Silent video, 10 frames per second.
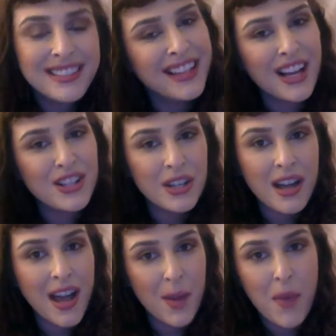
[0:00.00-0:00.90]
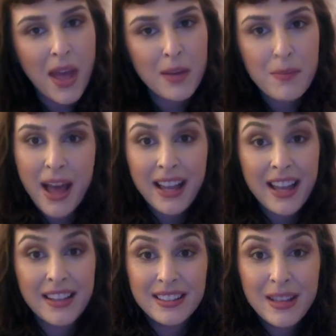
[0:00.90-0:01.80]
Elijah and I met back
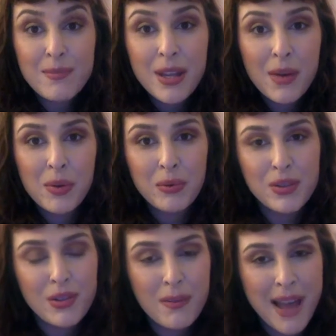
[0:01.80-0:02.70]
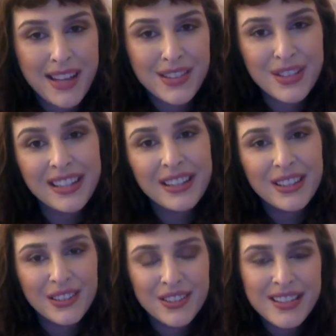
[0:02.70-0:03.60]
at Columbia when we were doing Masters in
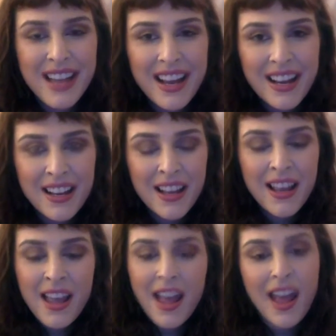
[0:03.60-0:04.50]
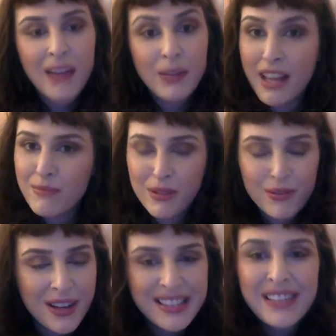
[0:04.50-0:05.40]
Clinical Psych, and we have been
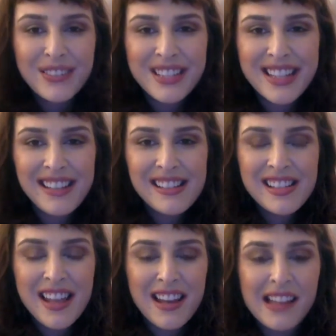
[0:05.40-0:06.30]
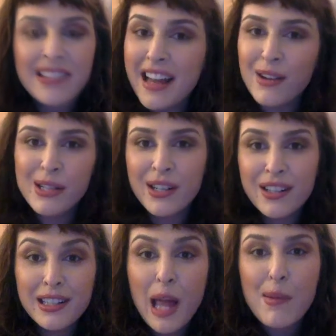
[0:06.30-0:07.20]
friends ever since, and now we are
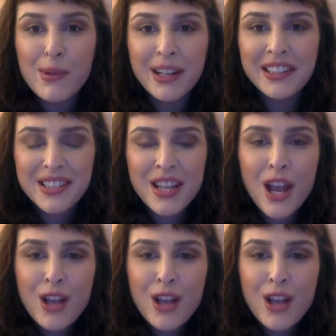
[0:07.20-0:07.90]
collaborators.